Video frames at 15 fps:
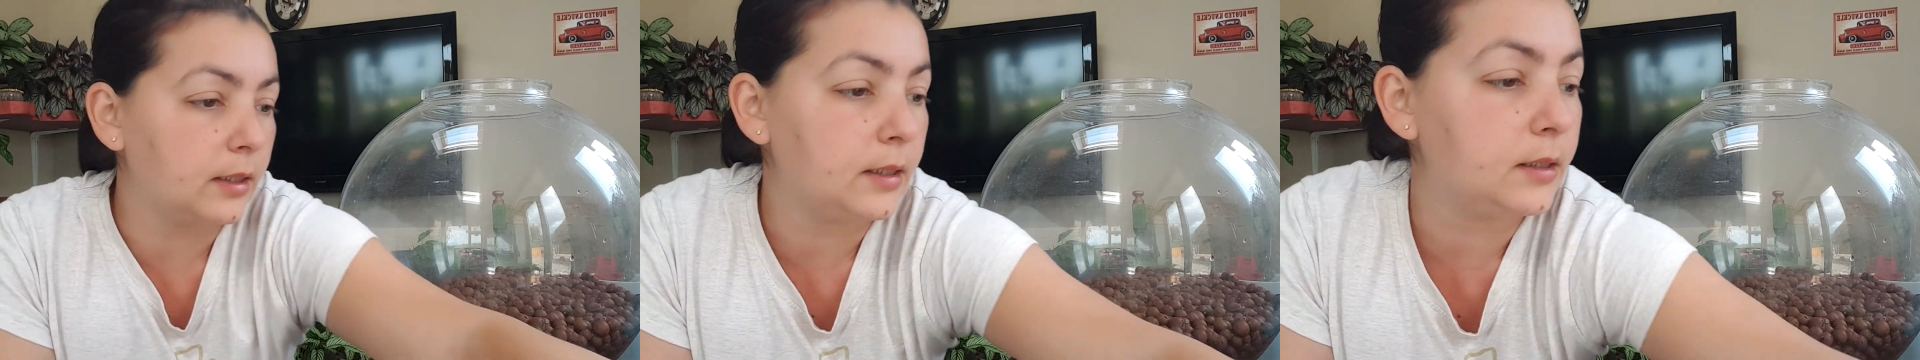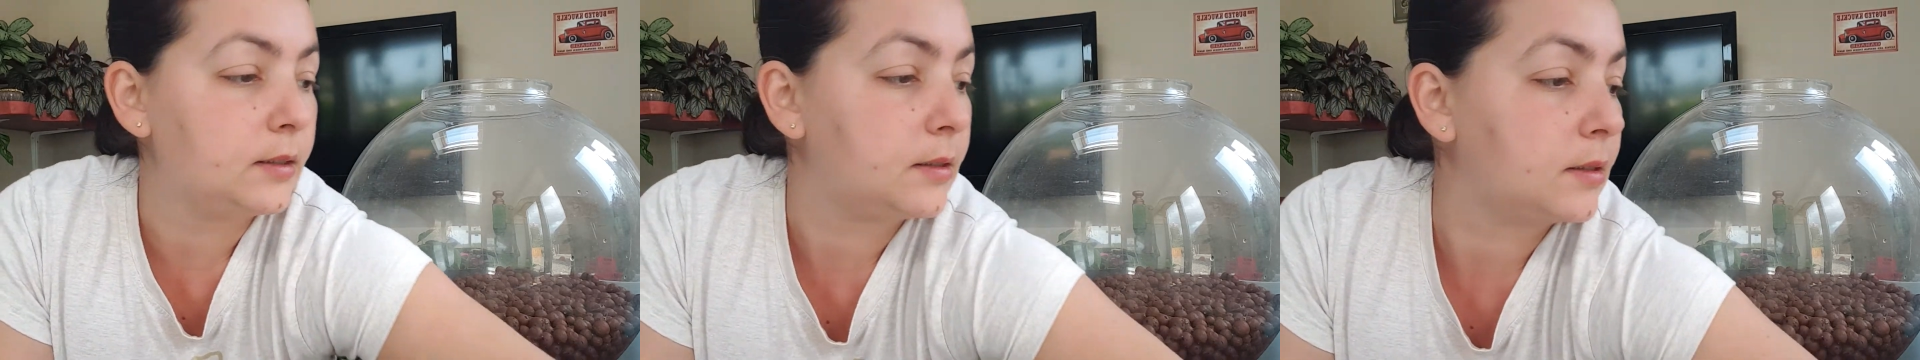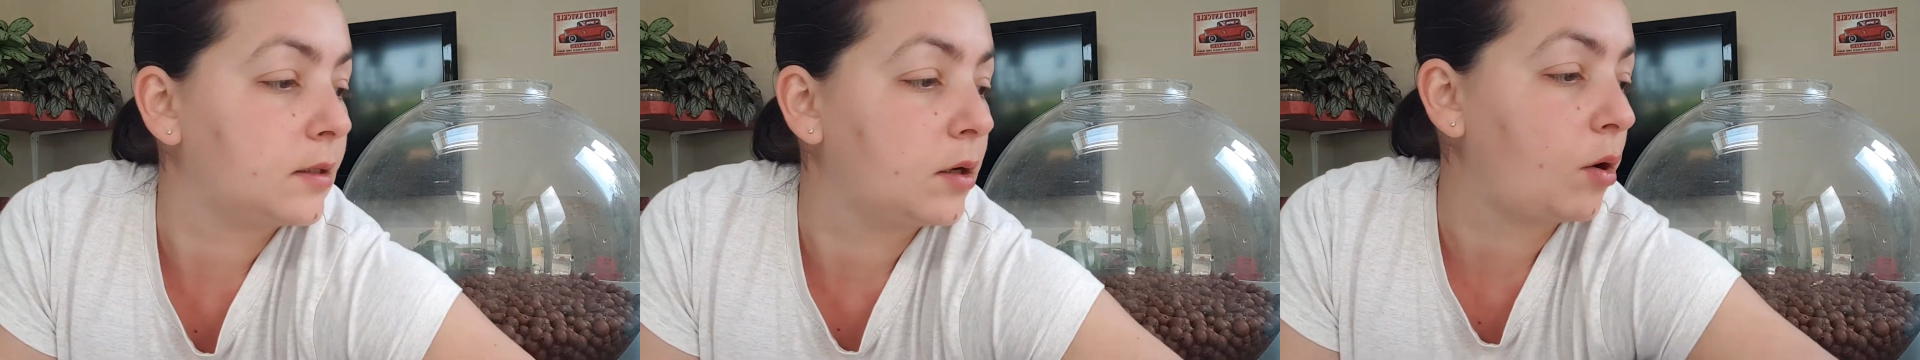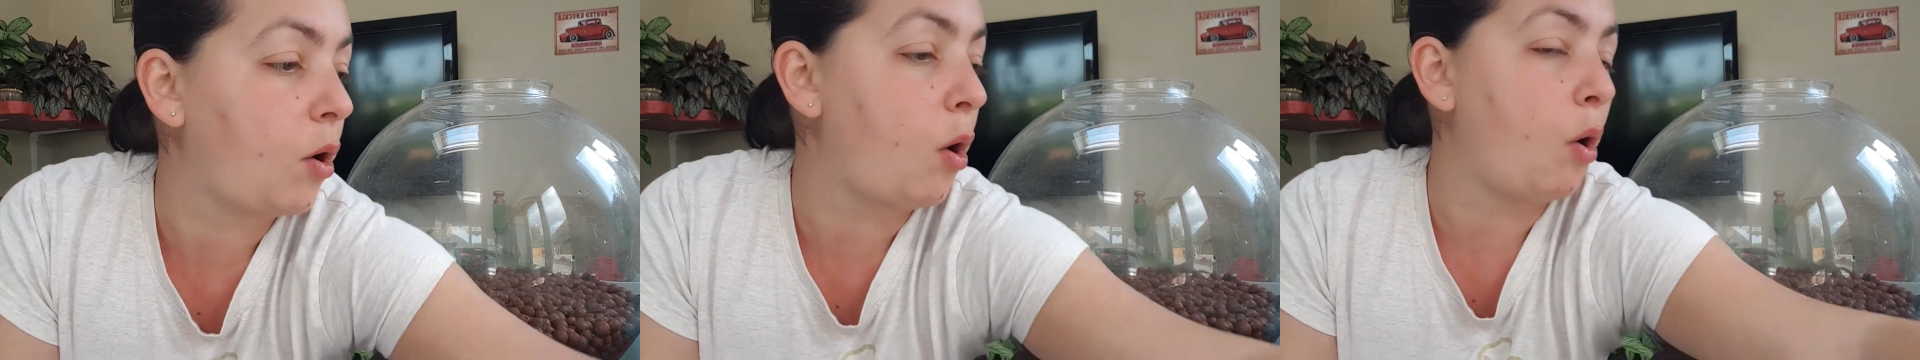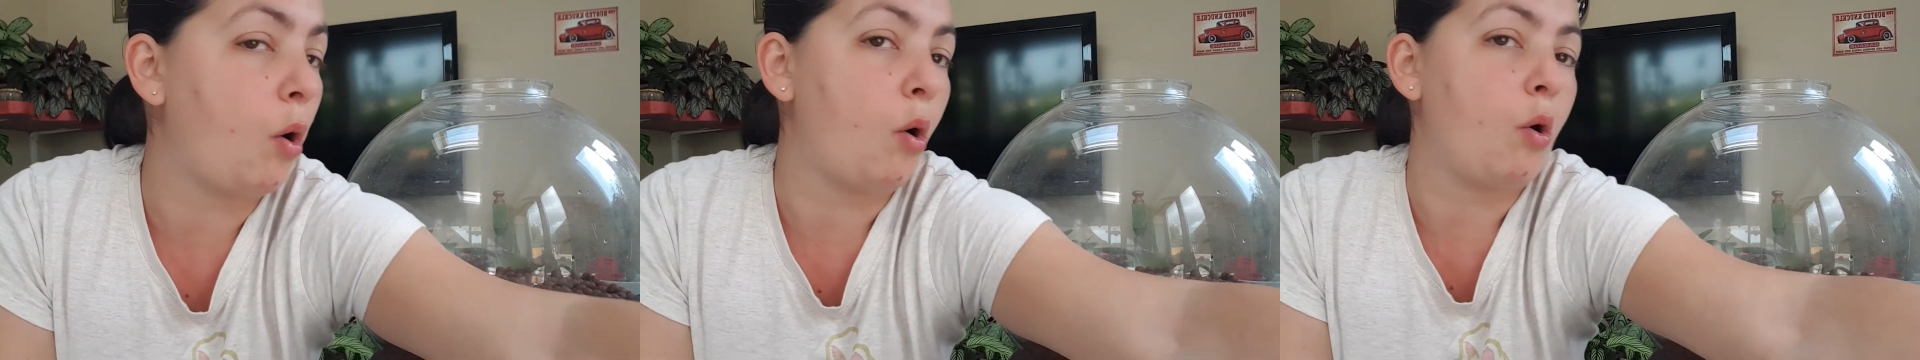it's
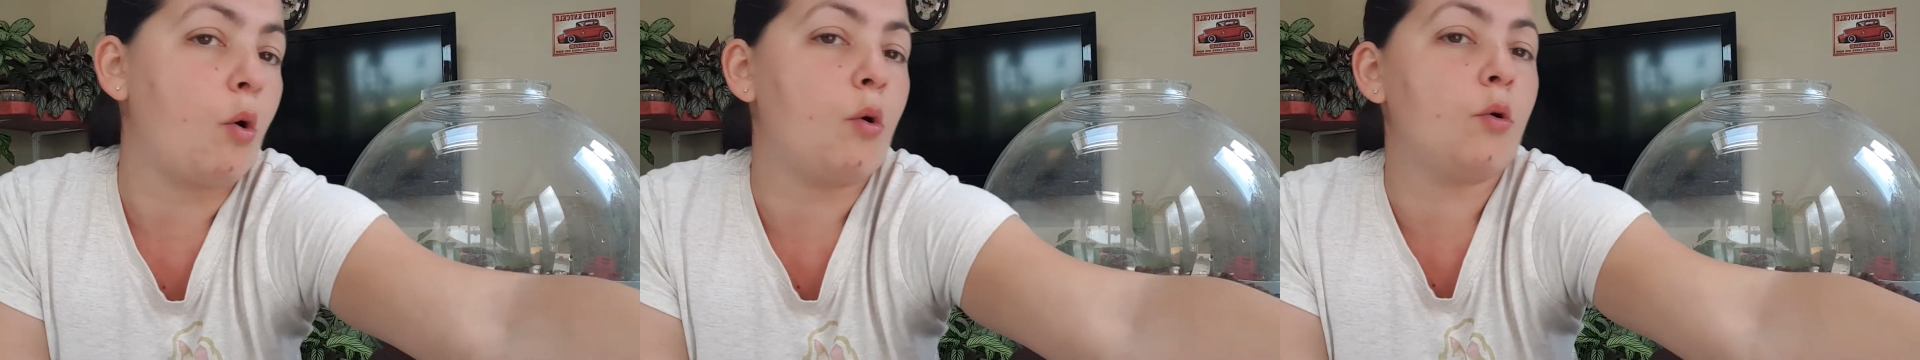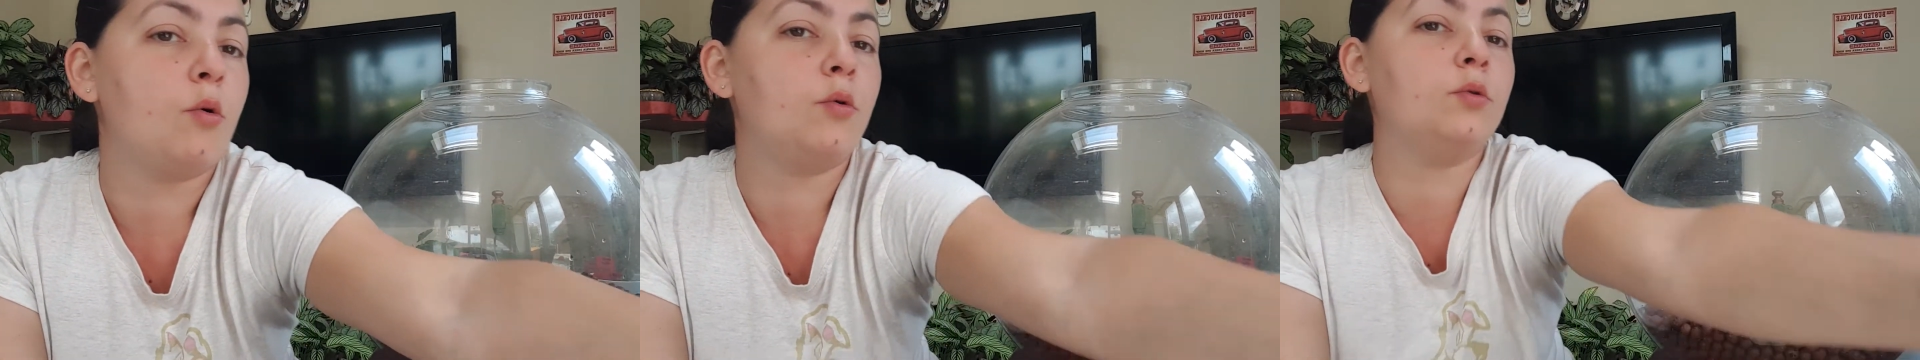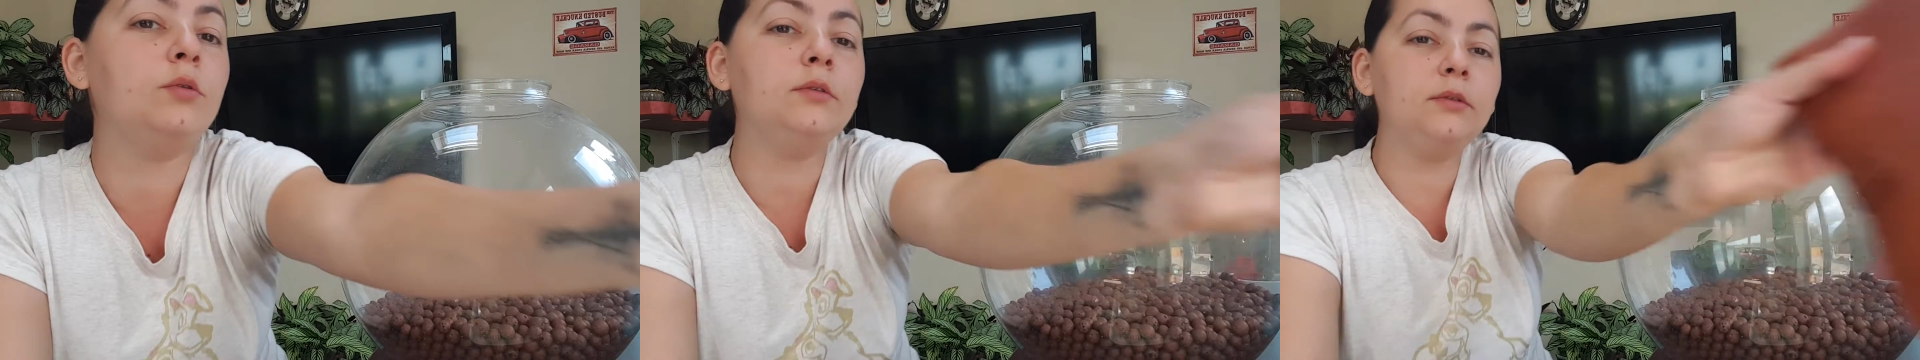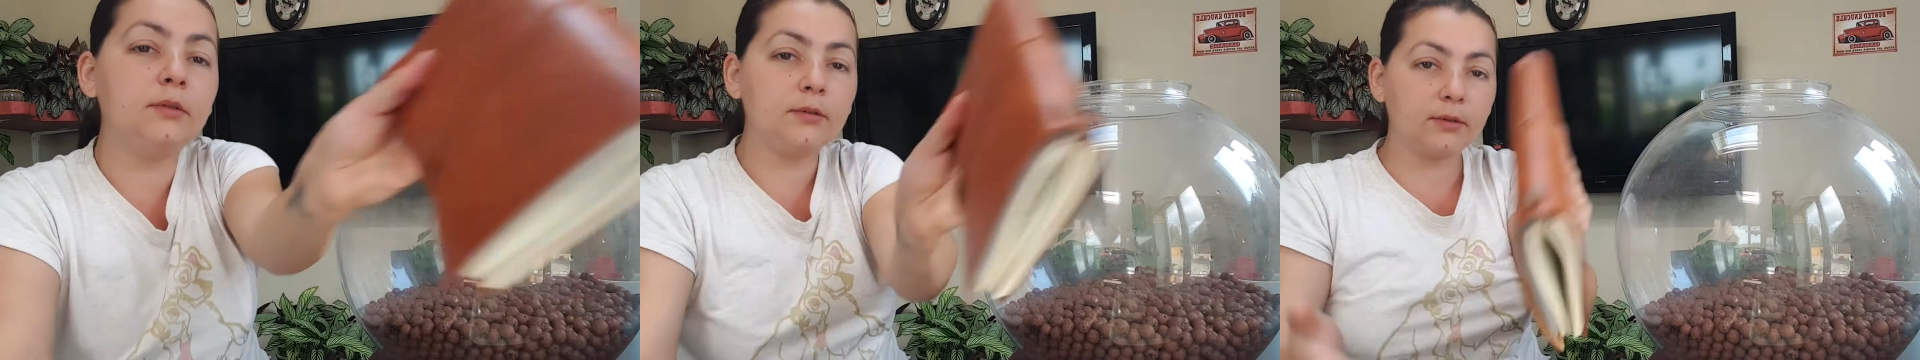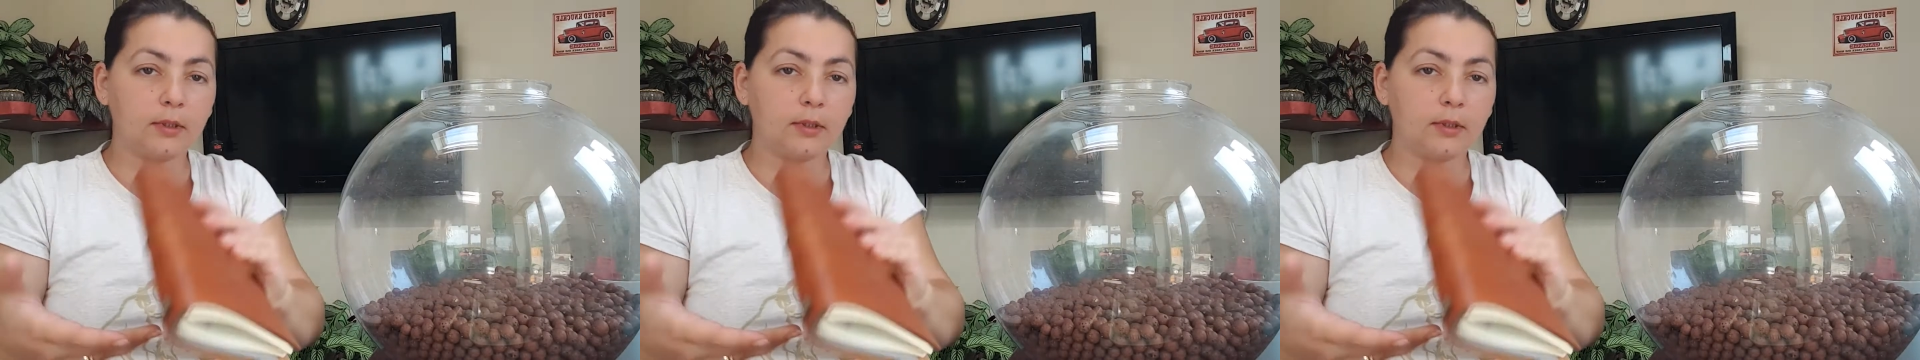called,